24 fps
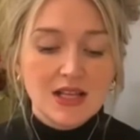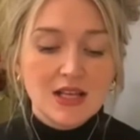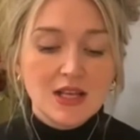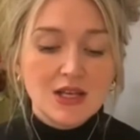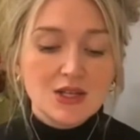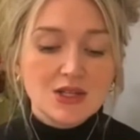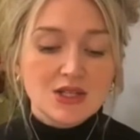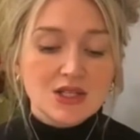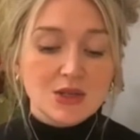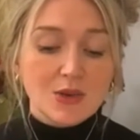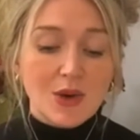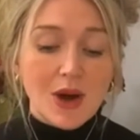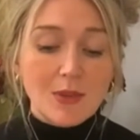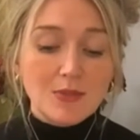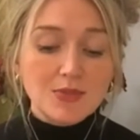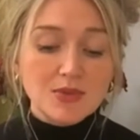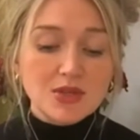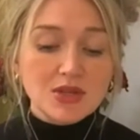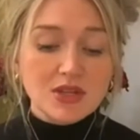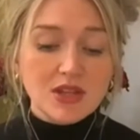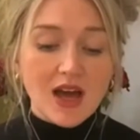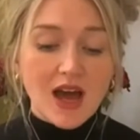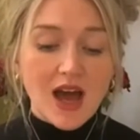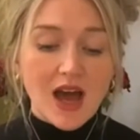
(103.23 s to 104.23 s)
so up to
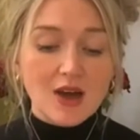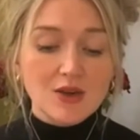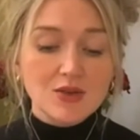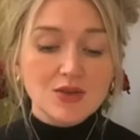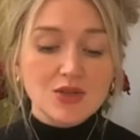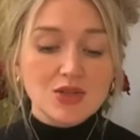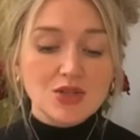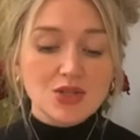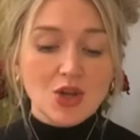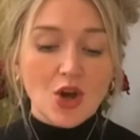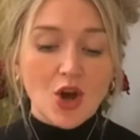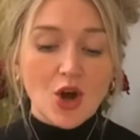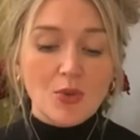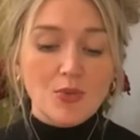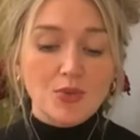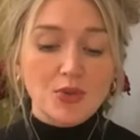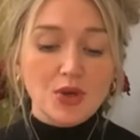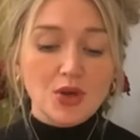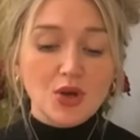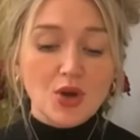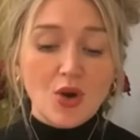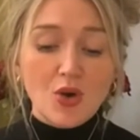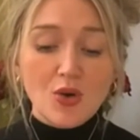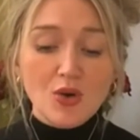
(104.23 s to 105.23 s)
the housetop the
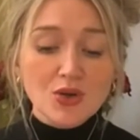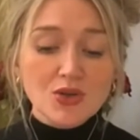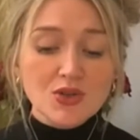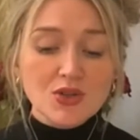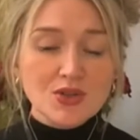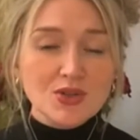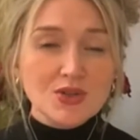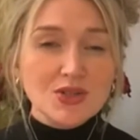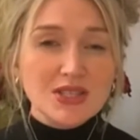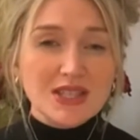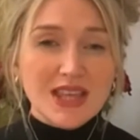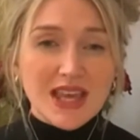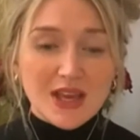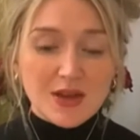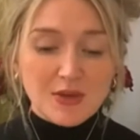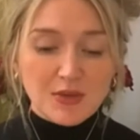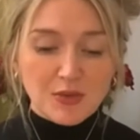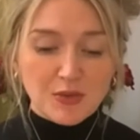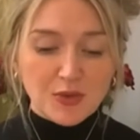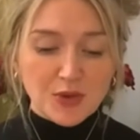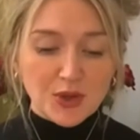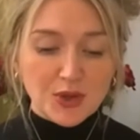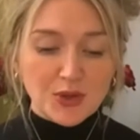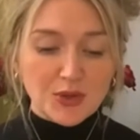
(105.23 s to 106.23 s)
coursers they
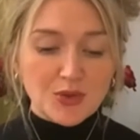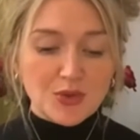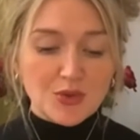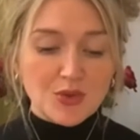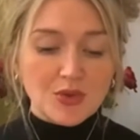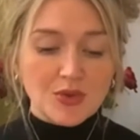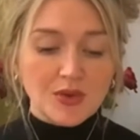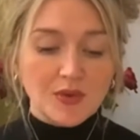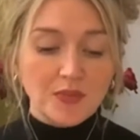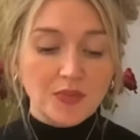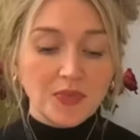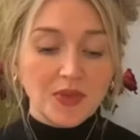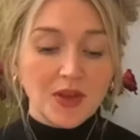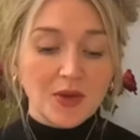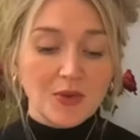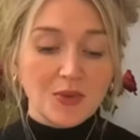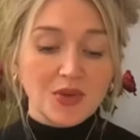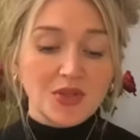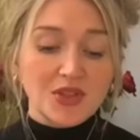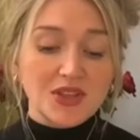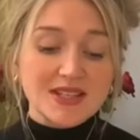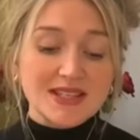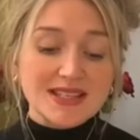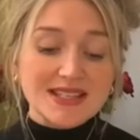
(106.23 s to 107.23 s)
flew, with
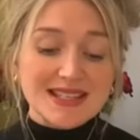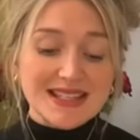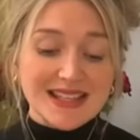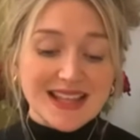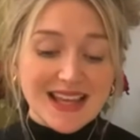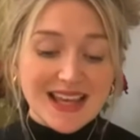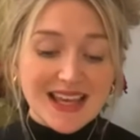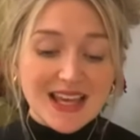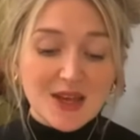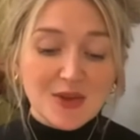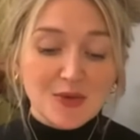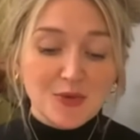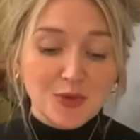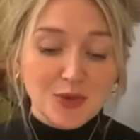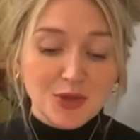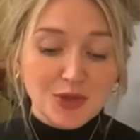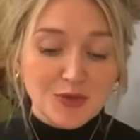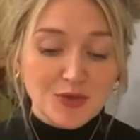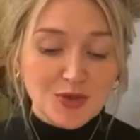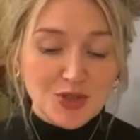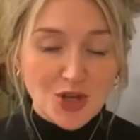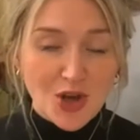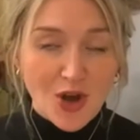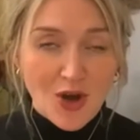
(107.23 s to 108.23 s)
the sleigh full
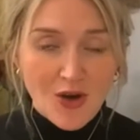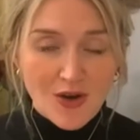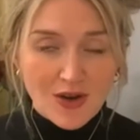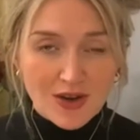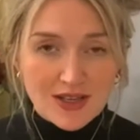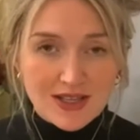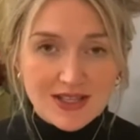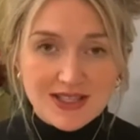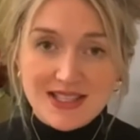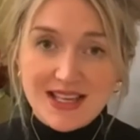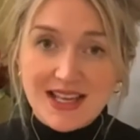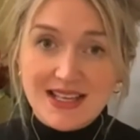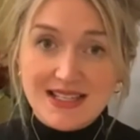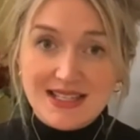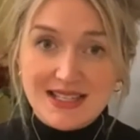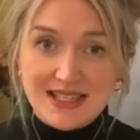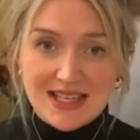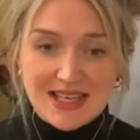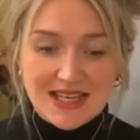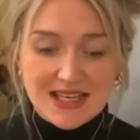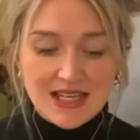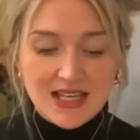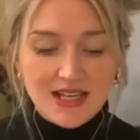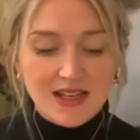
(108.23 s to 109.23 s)
of toys and
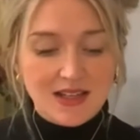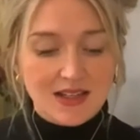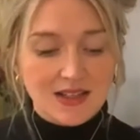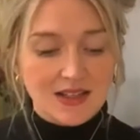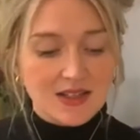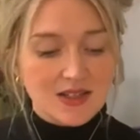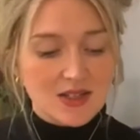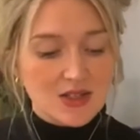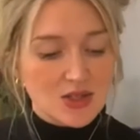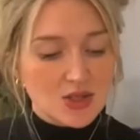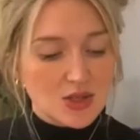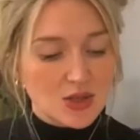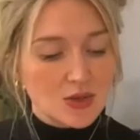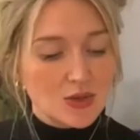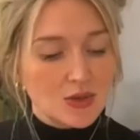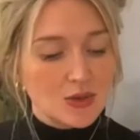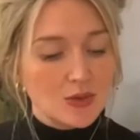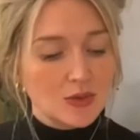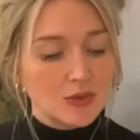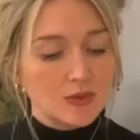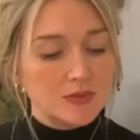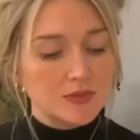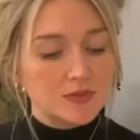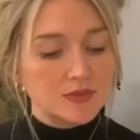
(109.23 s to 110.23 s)
St. Nicholas too.
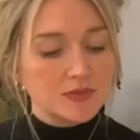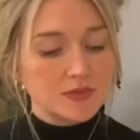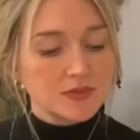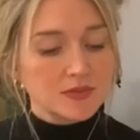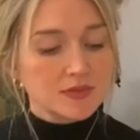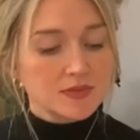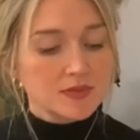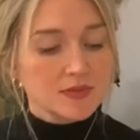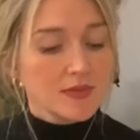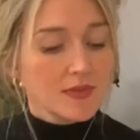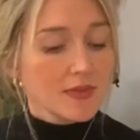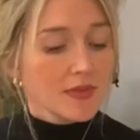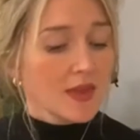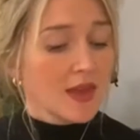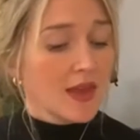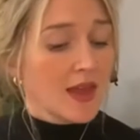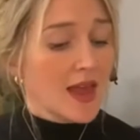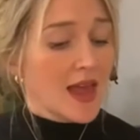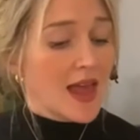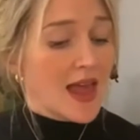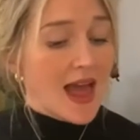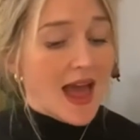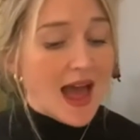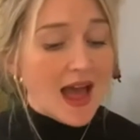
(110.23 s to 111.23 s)

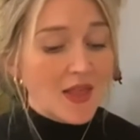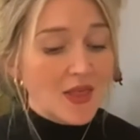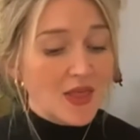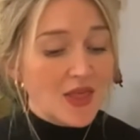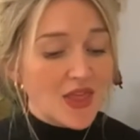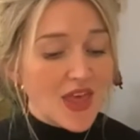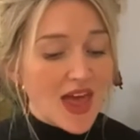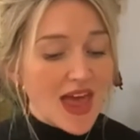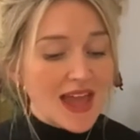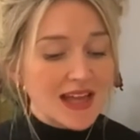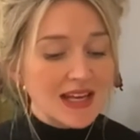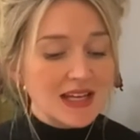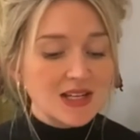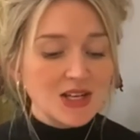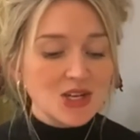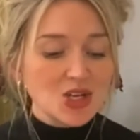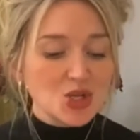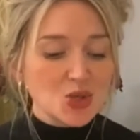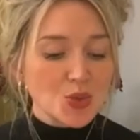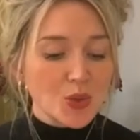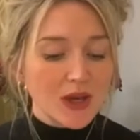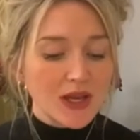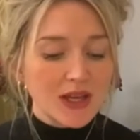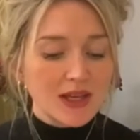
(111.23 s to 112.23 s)
And then in a
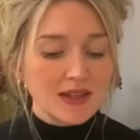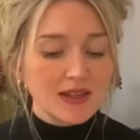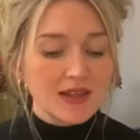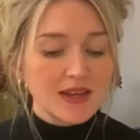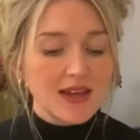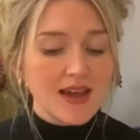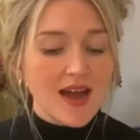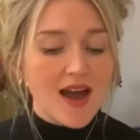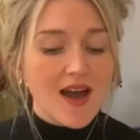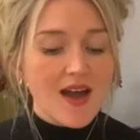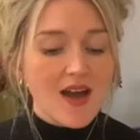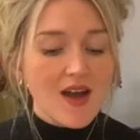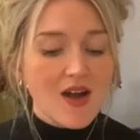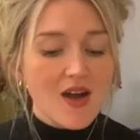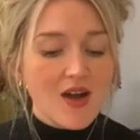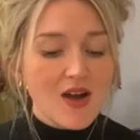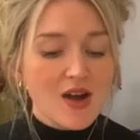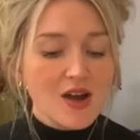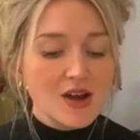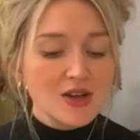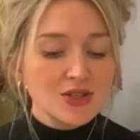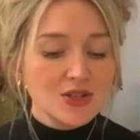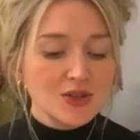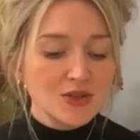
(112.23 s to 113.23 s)
twinkling I
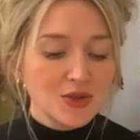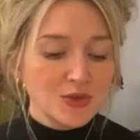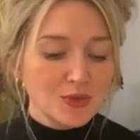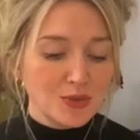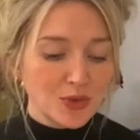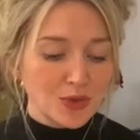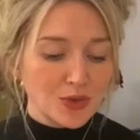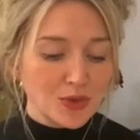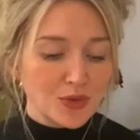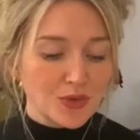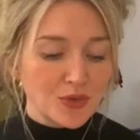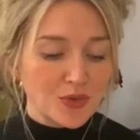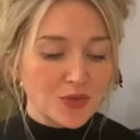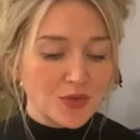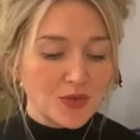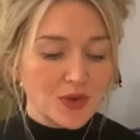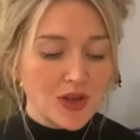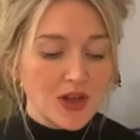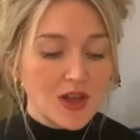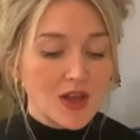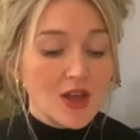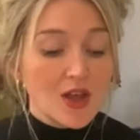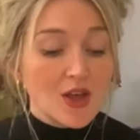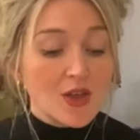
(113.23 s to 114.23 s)
heard on the roof
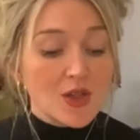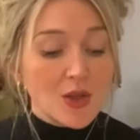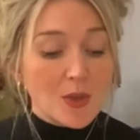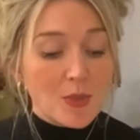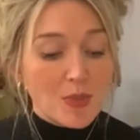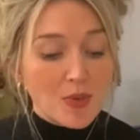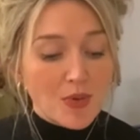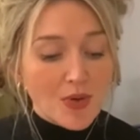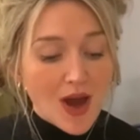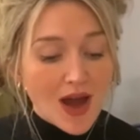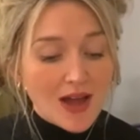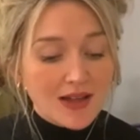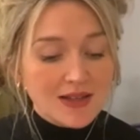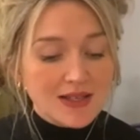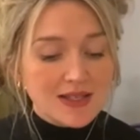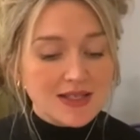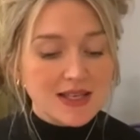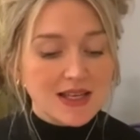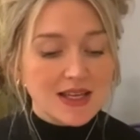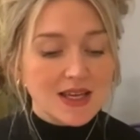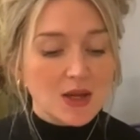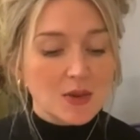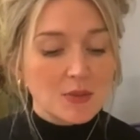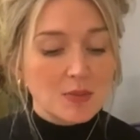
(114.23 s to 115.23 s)
the
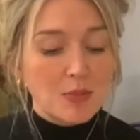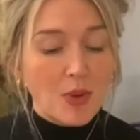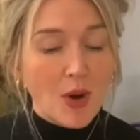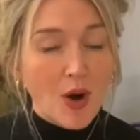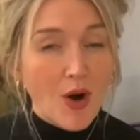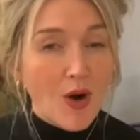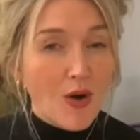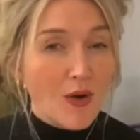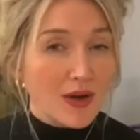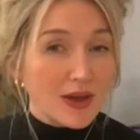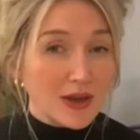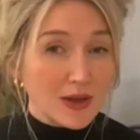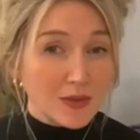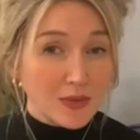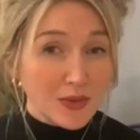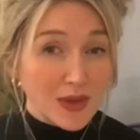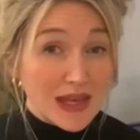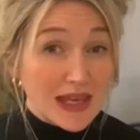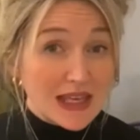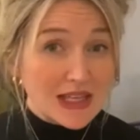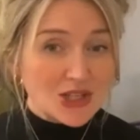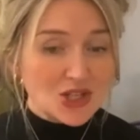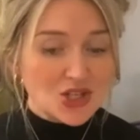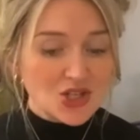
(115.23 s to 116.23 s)
prancing and pawing of
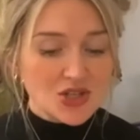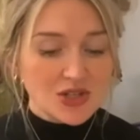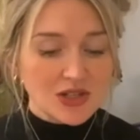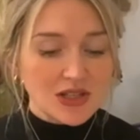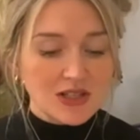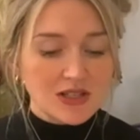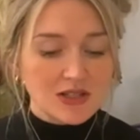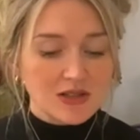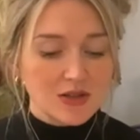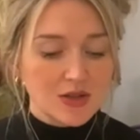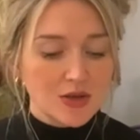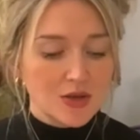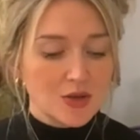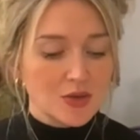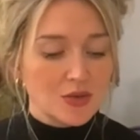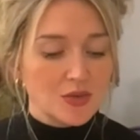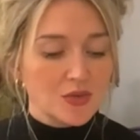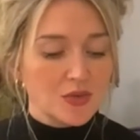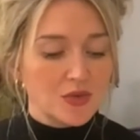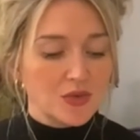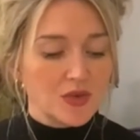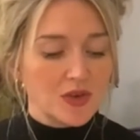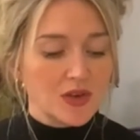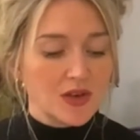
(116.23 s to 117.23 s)
each little
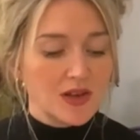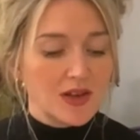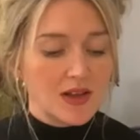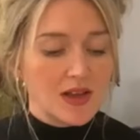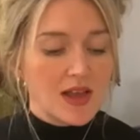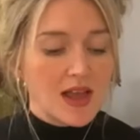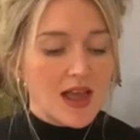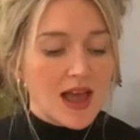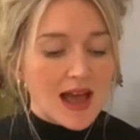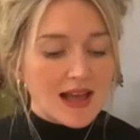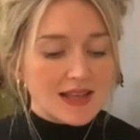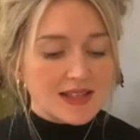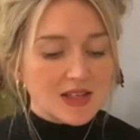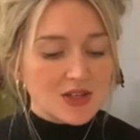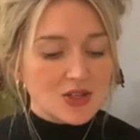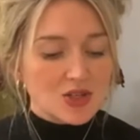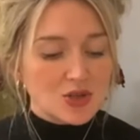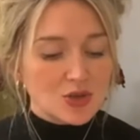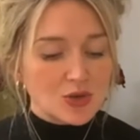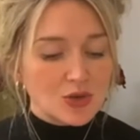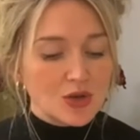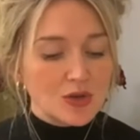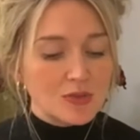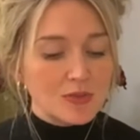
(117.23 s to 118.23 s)
hoof. As I
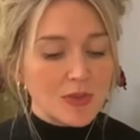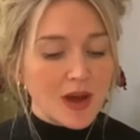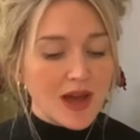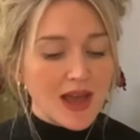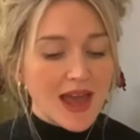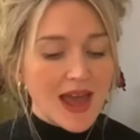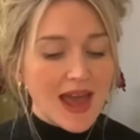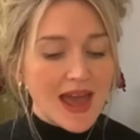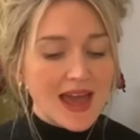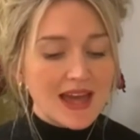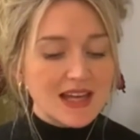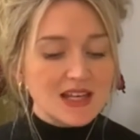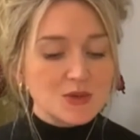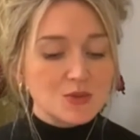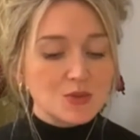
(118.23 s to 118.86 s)
drew in my head and